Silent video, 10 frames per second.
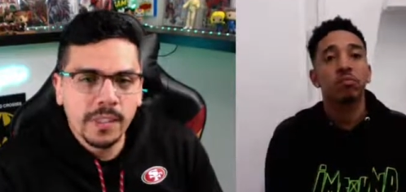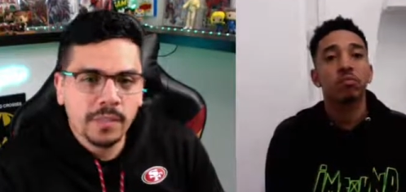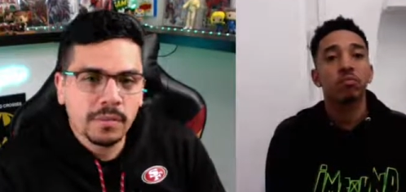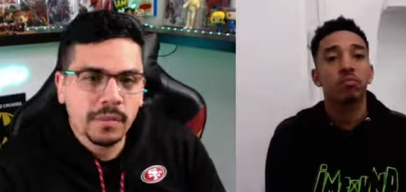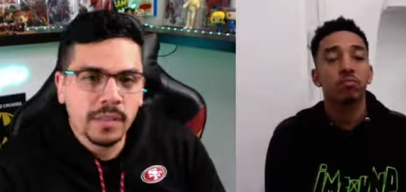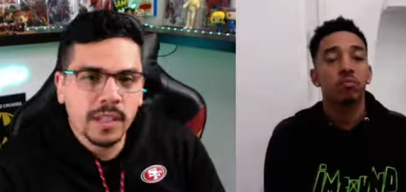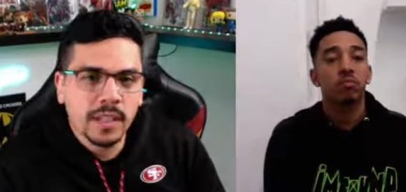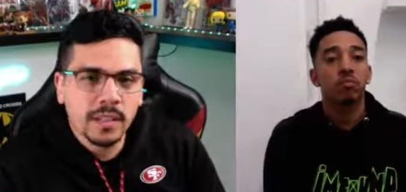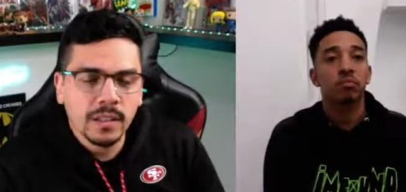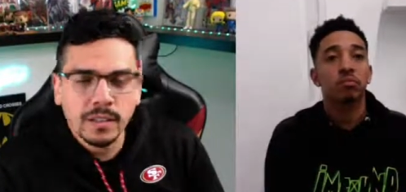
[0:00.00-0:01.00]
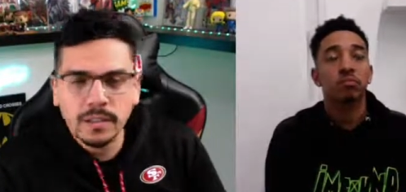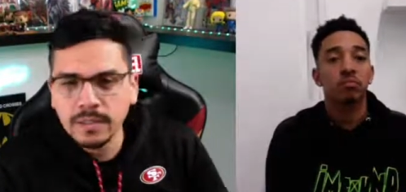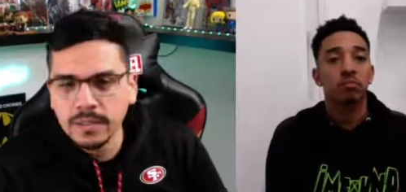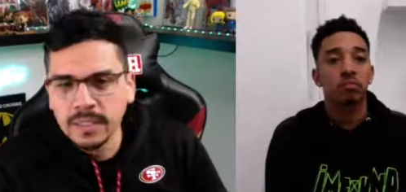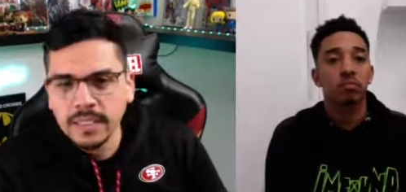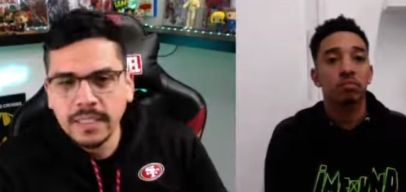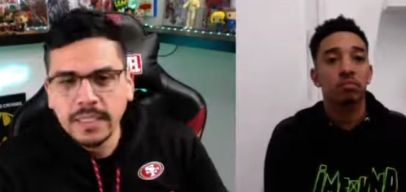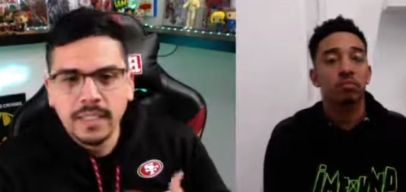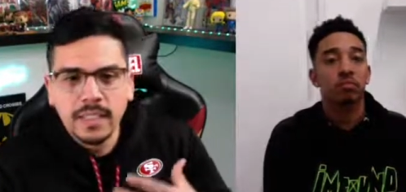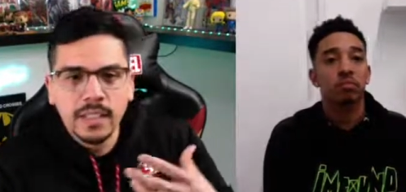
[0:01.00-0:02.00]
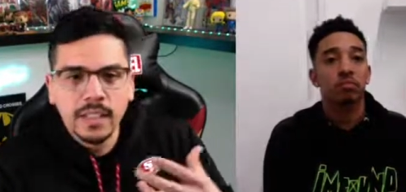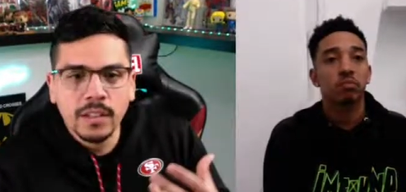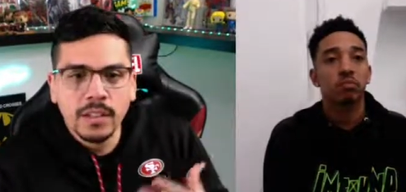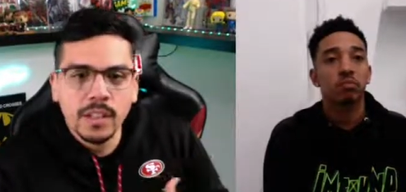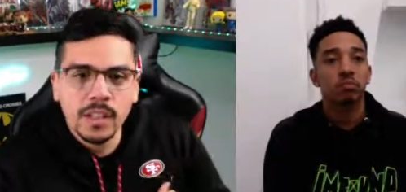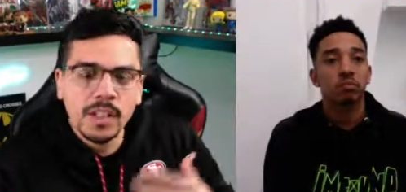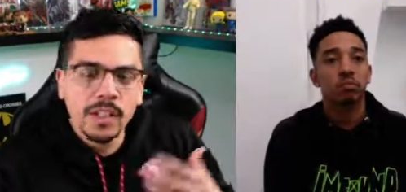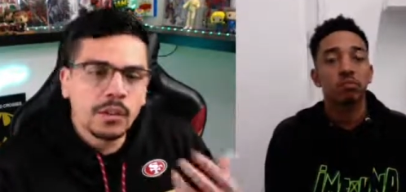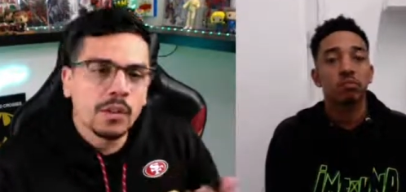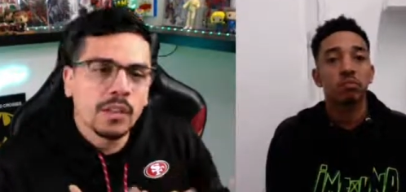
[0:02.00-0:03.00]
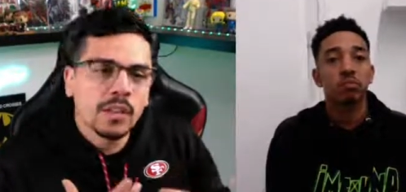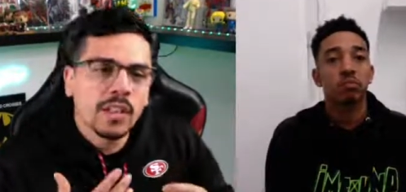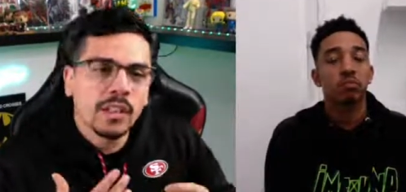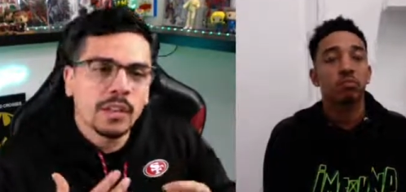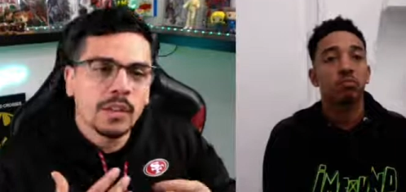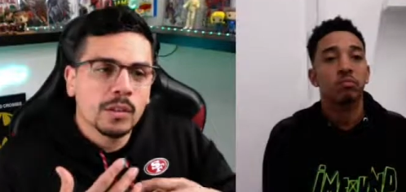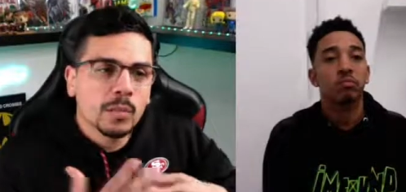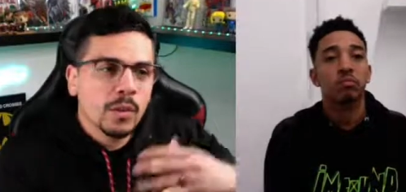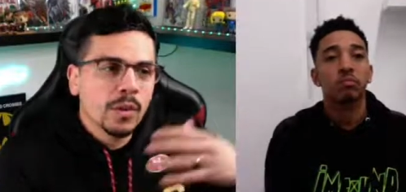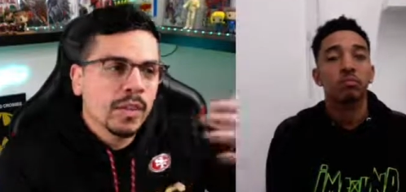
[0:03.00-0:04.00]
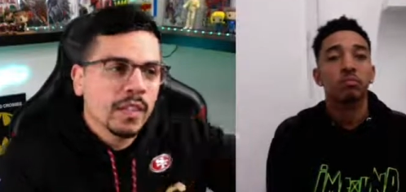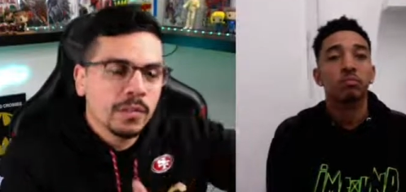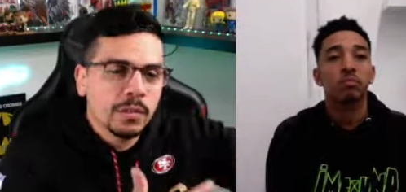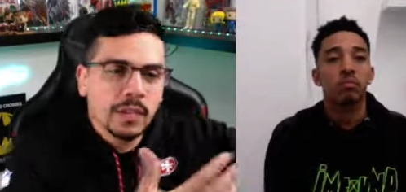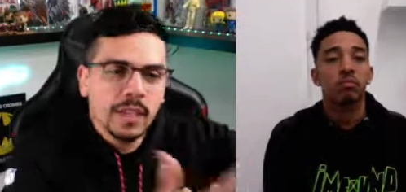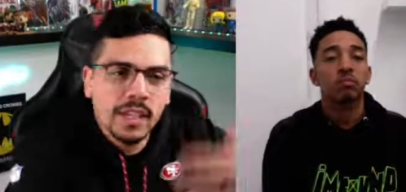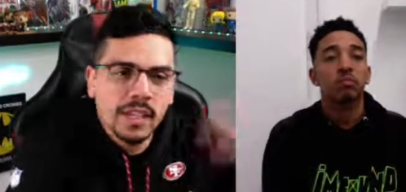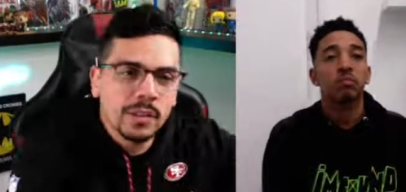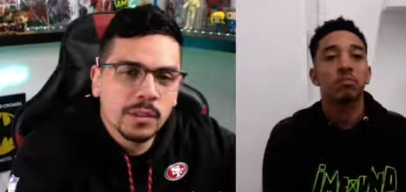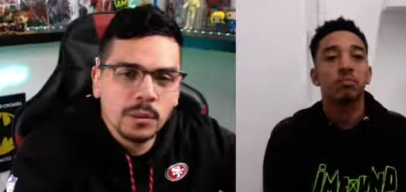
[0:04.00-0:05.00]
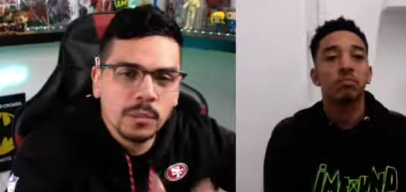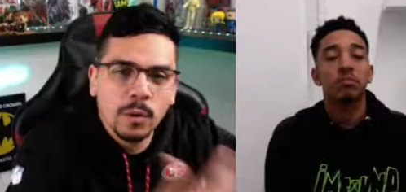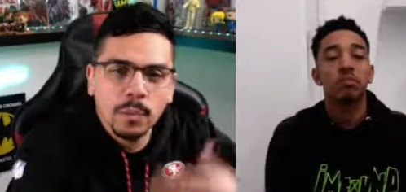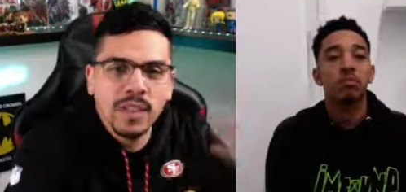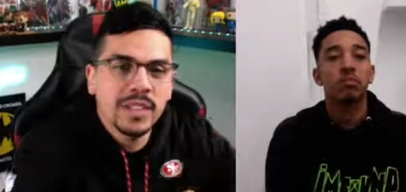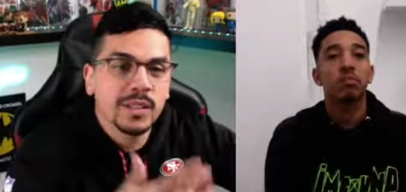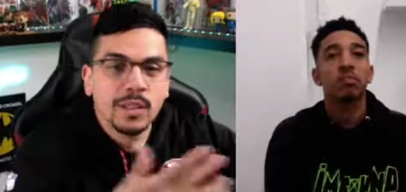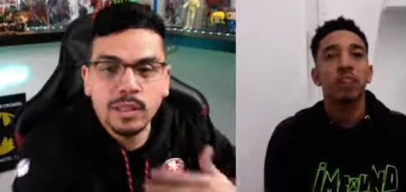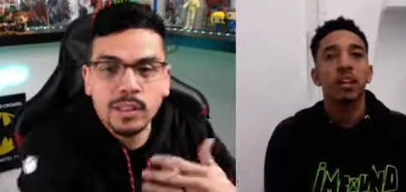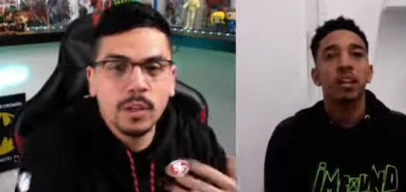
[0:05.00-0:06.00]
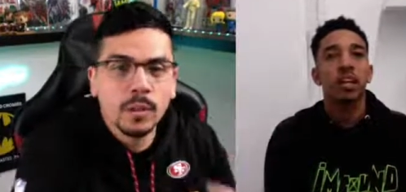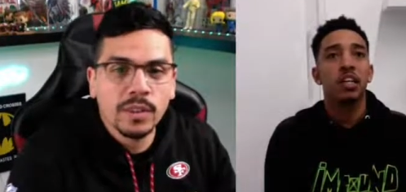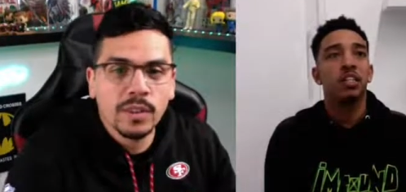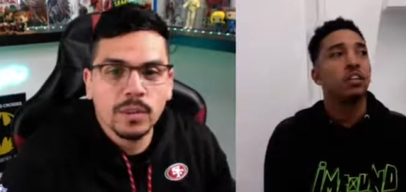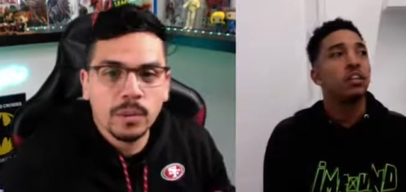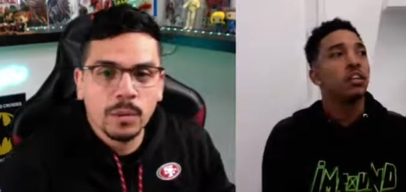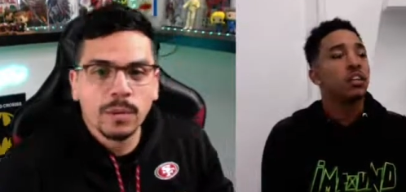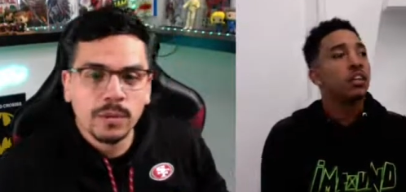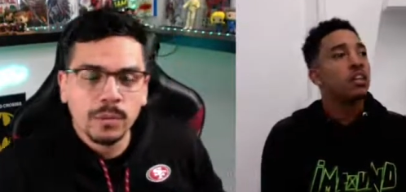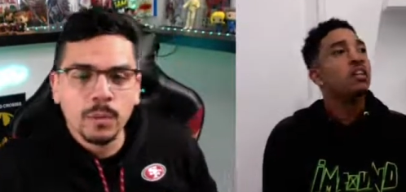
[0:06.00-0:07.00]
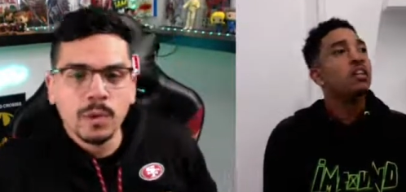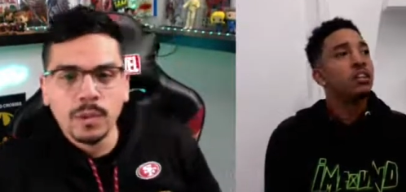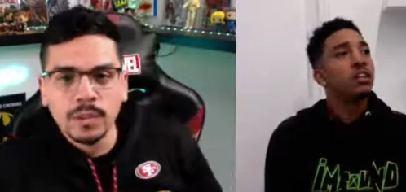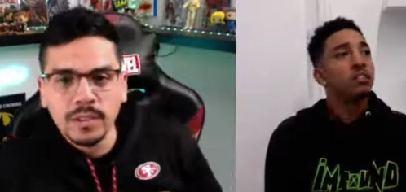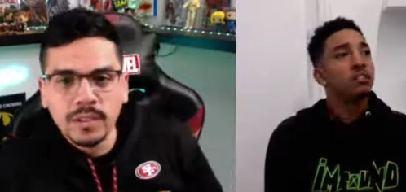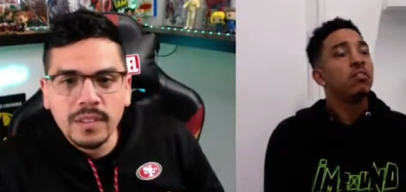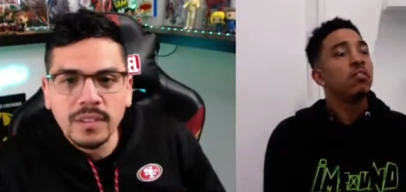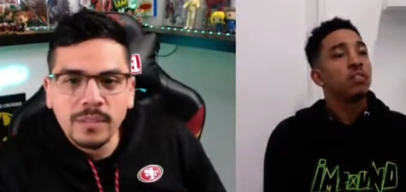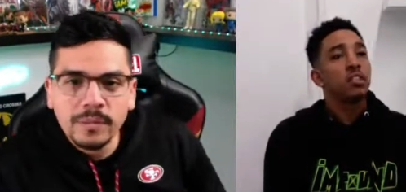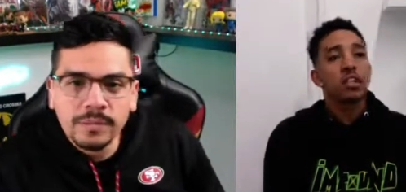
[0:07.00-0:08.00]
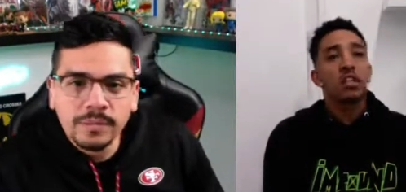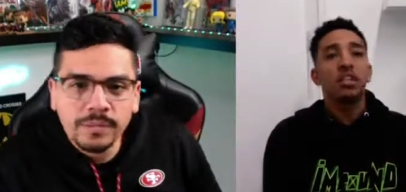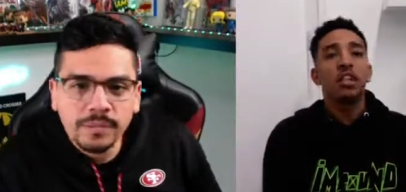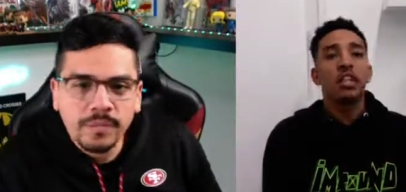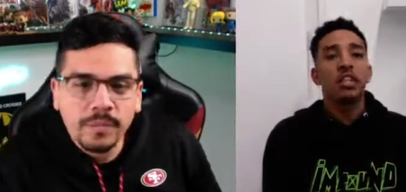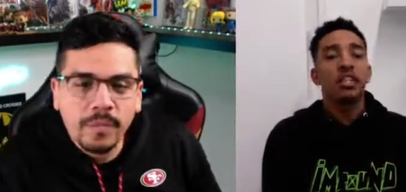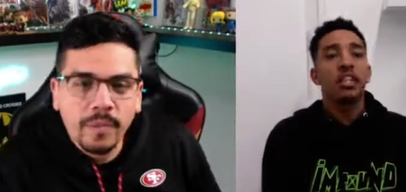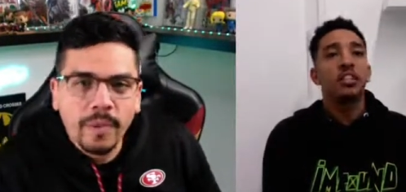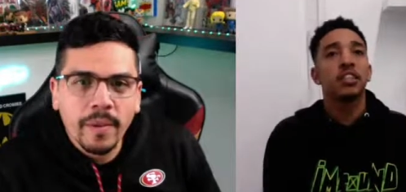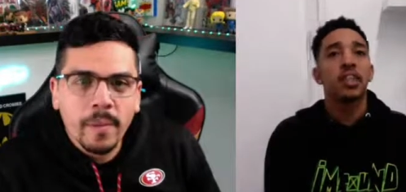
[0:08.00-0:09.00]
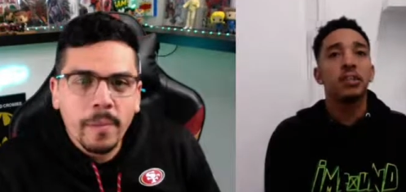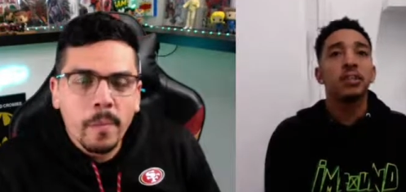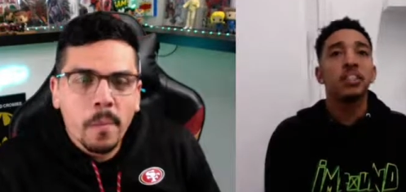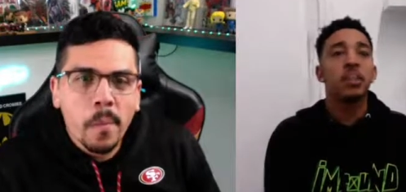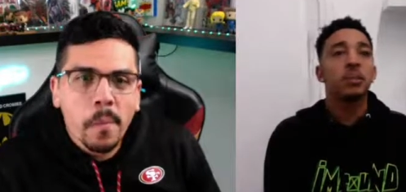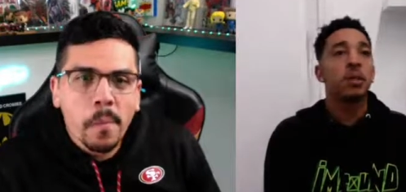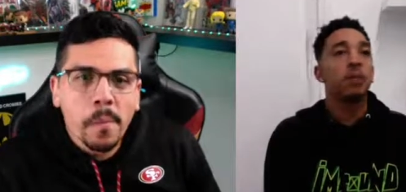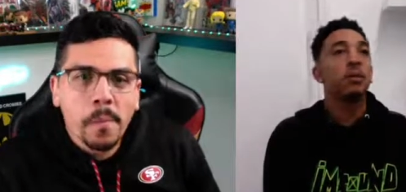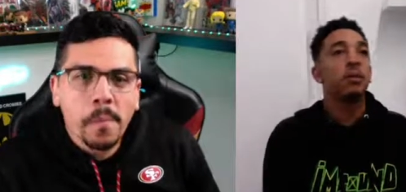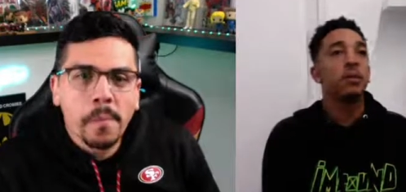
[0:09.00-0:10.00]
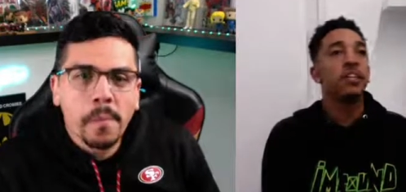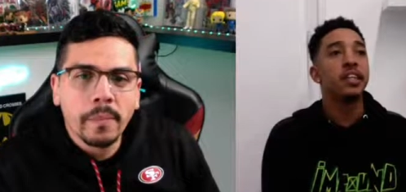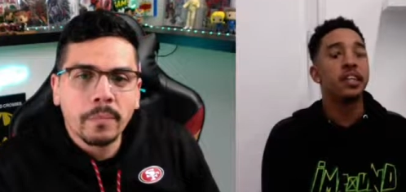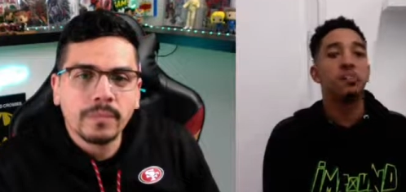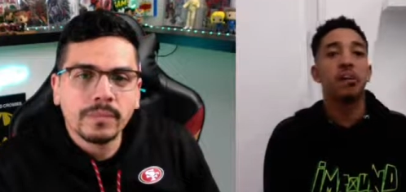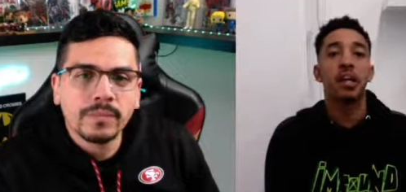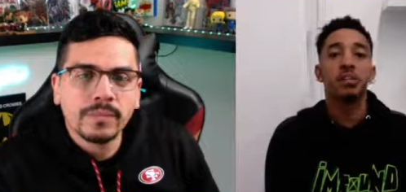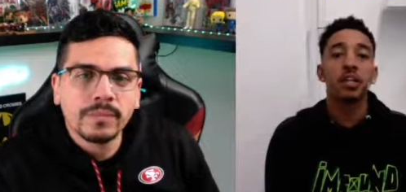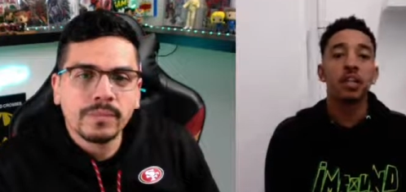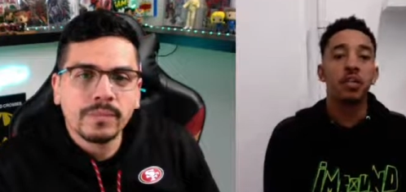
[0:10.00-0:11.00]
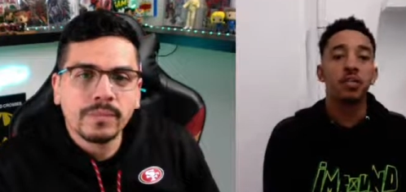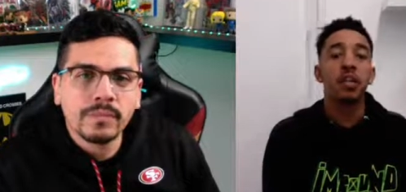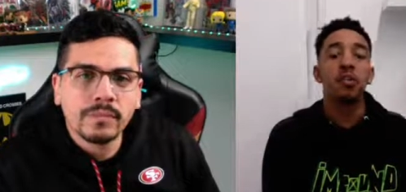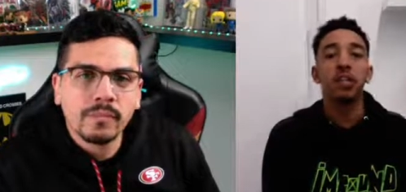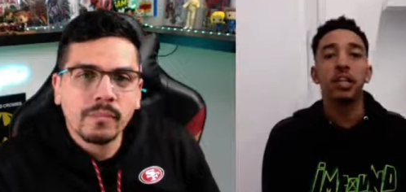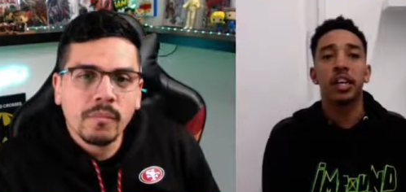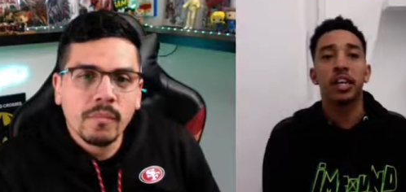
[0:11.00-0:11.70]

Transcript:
Speaker 1: and feel like, oh, you it's it's good to see that there's more things for you to get into and more places to
Speaker 2: go with yeah. this whole world. And then there's going to be some people who read the Impound book and don't really